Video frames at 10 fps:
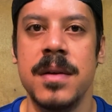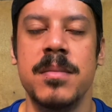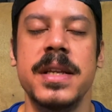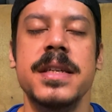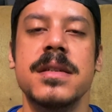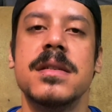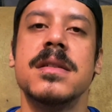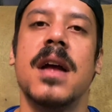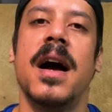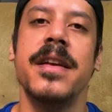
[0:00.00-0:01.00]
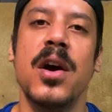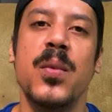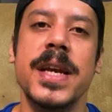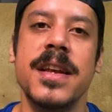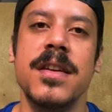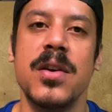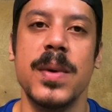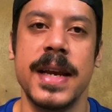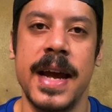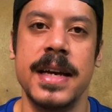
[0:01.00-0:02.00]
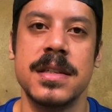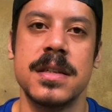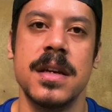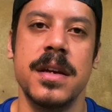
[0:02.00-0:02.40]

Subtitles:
Please. I know we can do it, guys.